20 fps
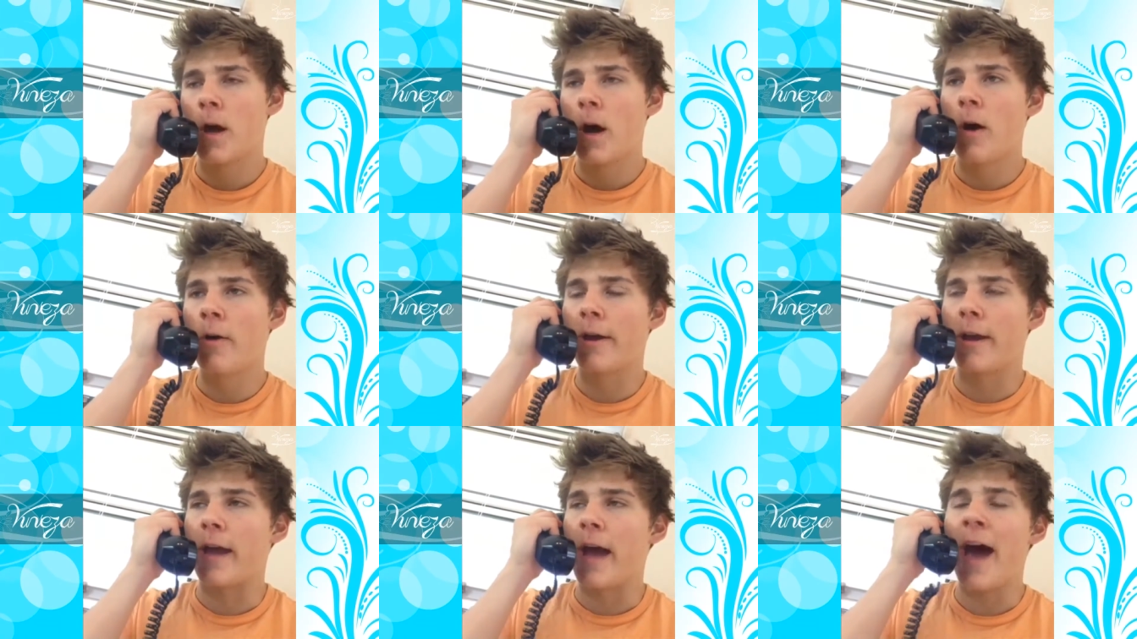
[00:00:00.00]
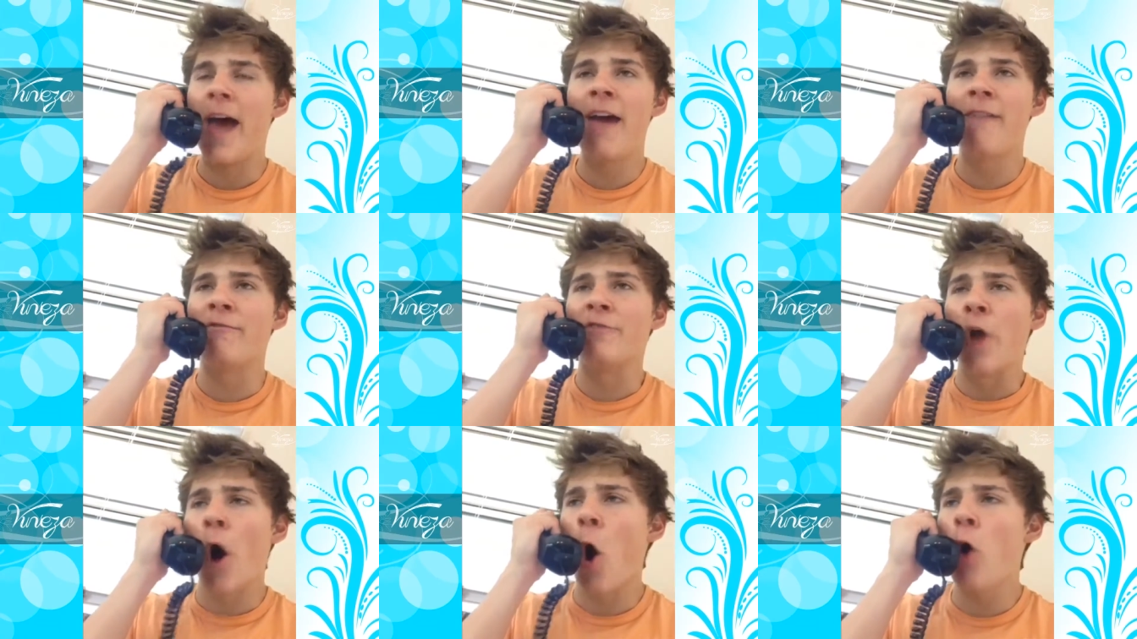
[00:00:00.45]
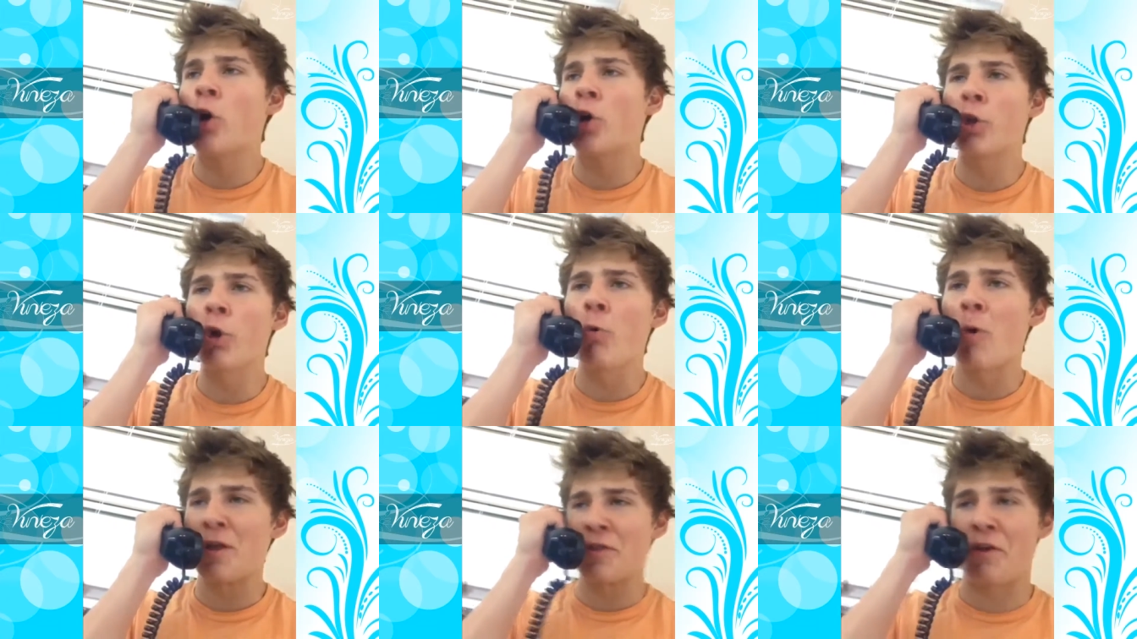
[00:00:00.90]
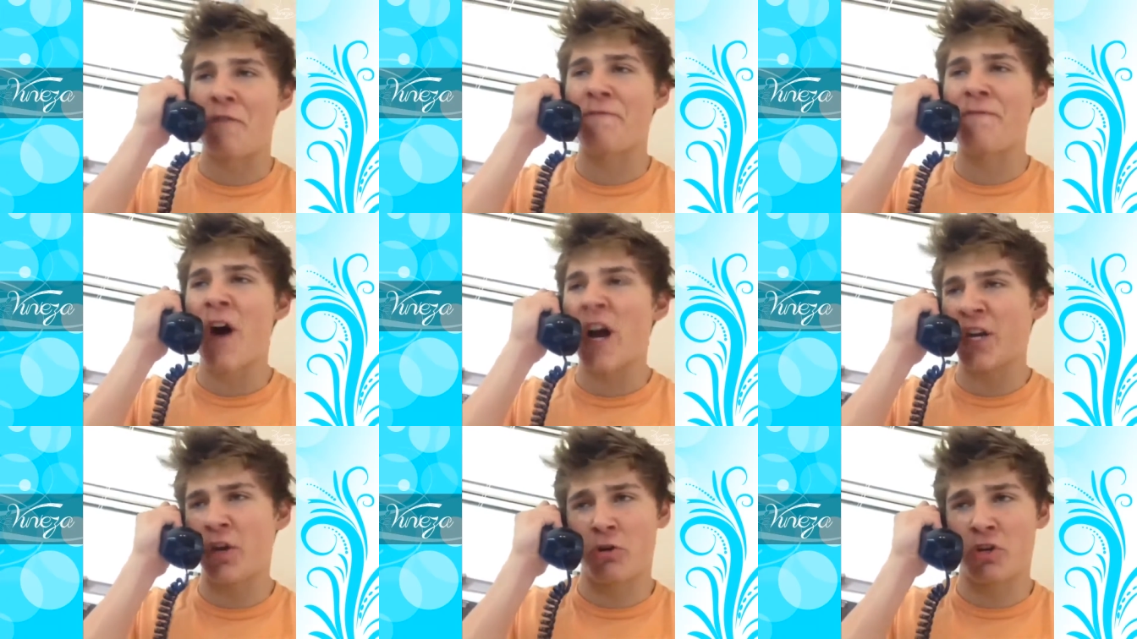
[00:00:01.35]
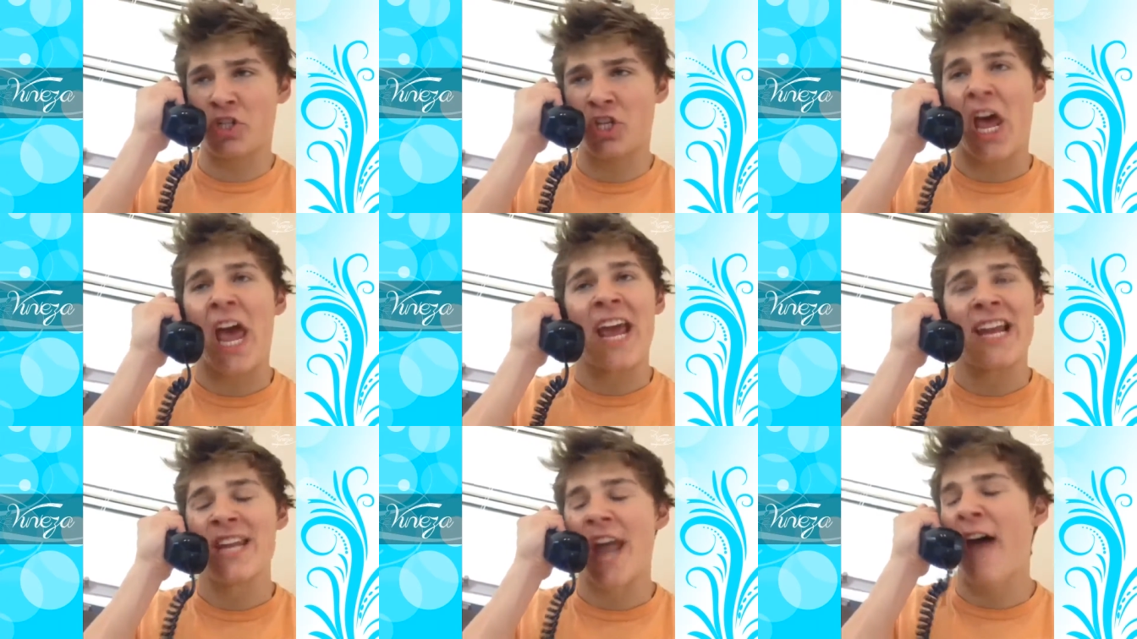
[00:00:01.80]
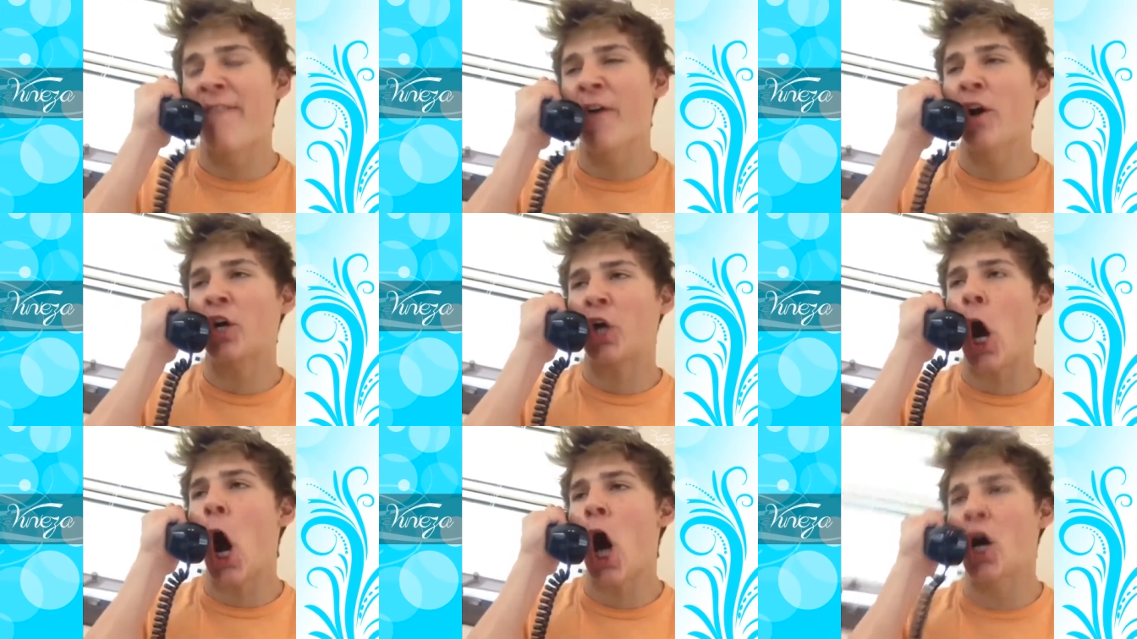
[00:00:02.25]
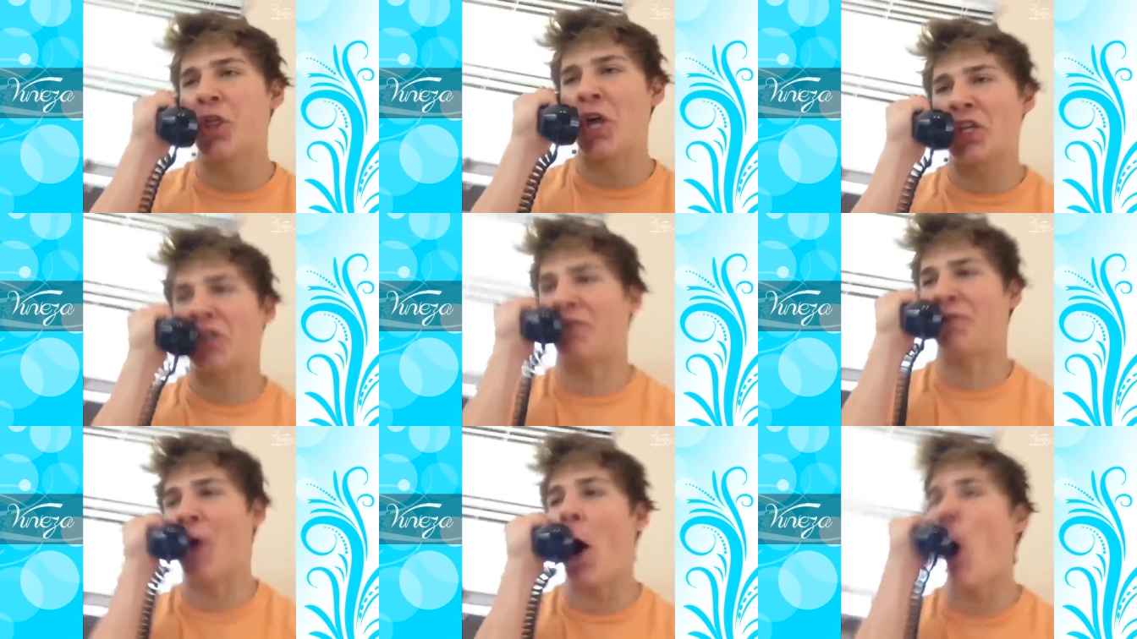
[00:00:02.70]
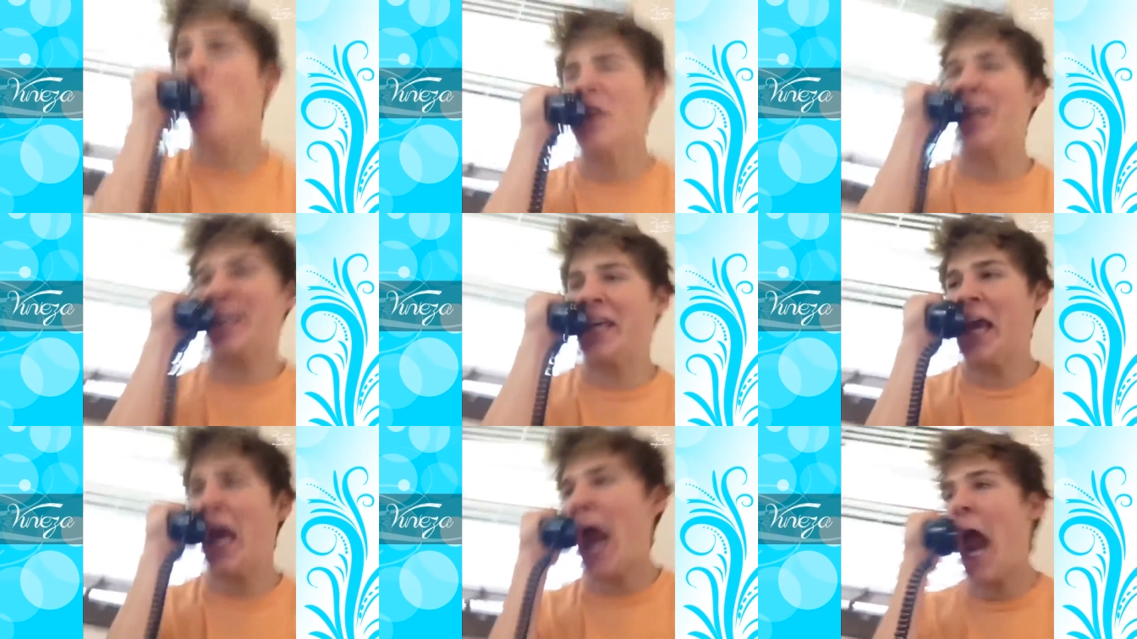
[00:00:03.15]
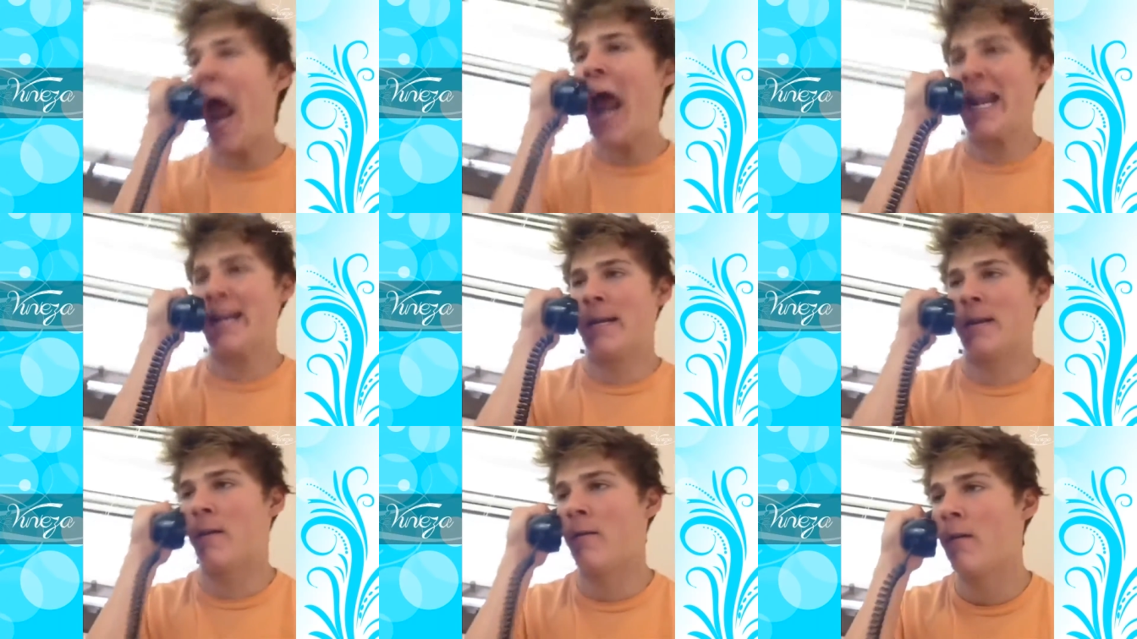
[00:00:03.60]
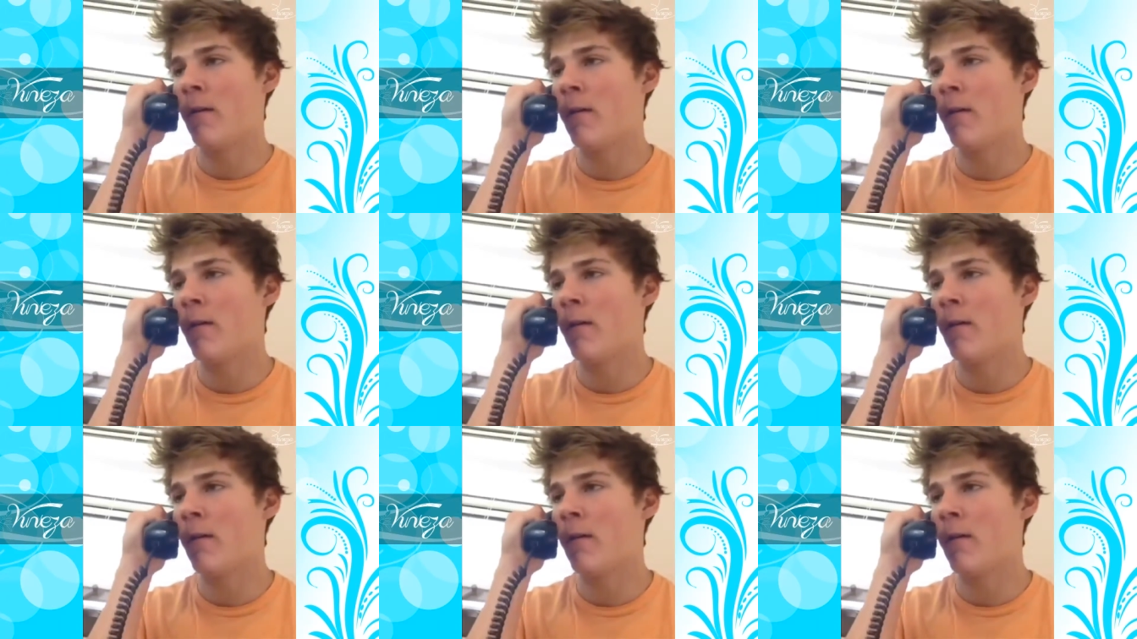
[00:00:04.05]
Okay, I have no clue what the fuck you're saying. Never call this phone again!